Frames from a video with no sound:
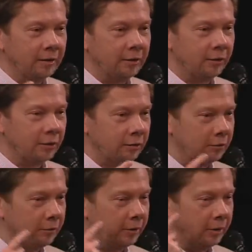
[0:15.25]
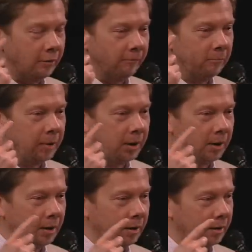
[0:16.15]
is the story of
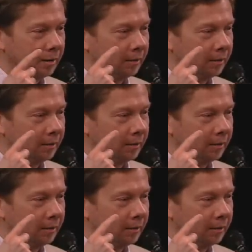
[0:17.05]
me.